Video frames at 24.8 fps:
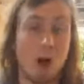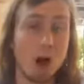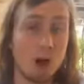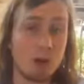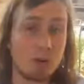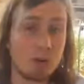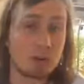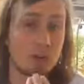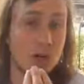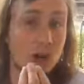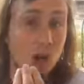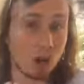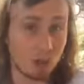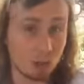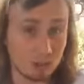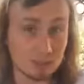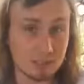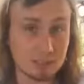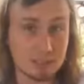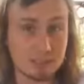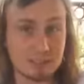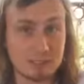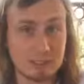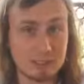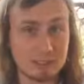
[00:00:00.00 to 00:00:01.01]
own
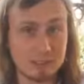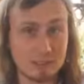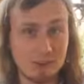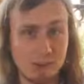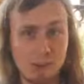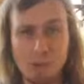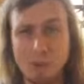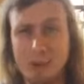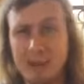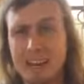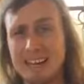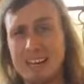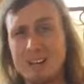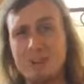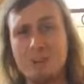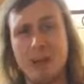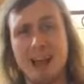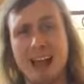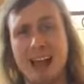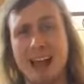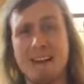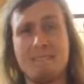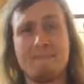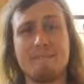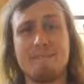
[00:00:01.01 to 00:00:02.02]
goals, when you
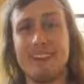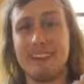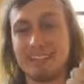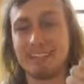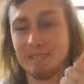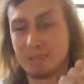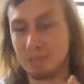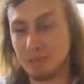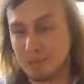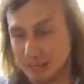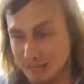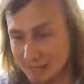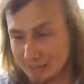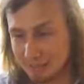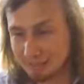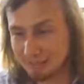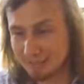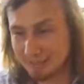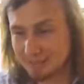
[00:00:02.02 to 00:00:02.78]
have that dream,